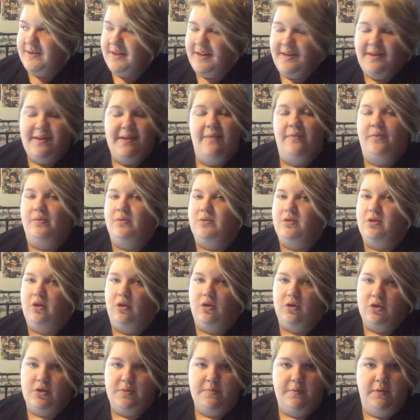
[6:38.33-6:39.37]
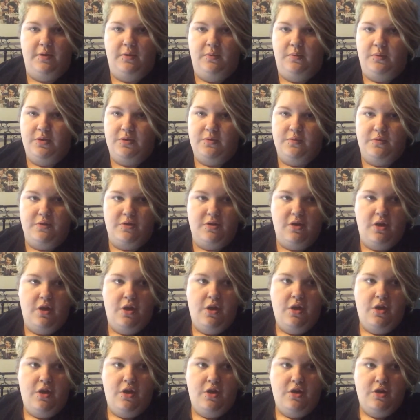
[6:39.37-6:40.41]
I never went to hospital, which was
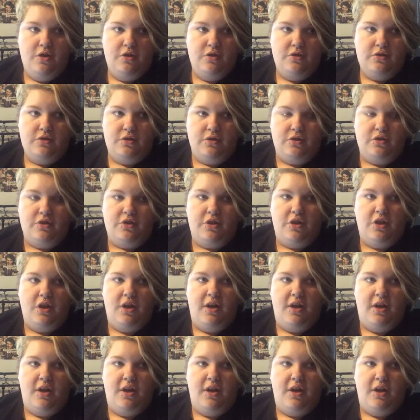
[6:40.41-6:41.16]
such